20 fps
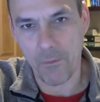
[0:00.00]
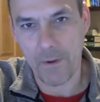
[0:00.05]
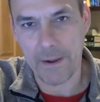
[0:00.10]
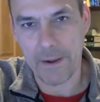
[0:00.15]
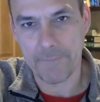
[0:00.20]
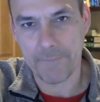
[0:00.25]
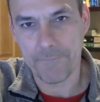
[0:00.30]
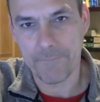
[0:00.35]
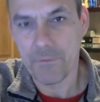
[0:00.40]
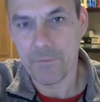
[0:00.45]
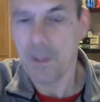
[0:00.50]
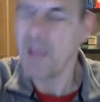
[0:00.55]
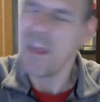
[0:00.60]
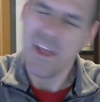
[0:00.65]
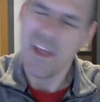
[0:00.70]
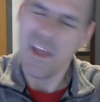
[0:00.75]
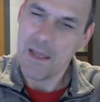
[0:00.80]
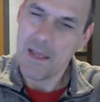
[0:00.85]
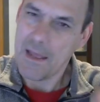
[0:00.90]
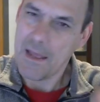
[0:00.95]
way.
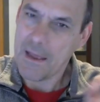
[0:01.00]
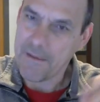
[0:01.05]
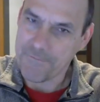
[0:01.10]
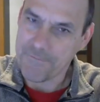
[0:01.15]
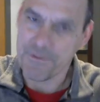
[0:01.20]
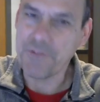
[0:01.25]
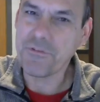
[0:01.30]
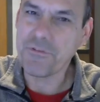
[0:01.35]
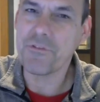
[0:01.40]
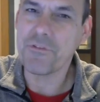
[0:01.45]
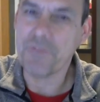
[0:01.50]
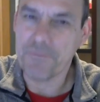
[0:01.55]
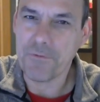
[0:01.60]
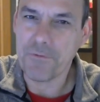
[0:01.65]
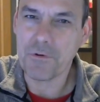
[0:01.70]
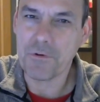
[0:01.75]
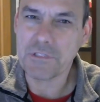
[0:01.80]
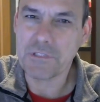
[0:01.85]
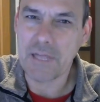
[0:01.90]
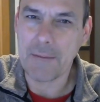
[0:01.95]
If this is your
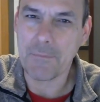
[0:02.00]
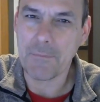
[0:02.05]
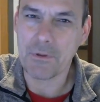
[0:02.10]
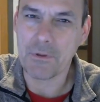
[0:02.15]
first time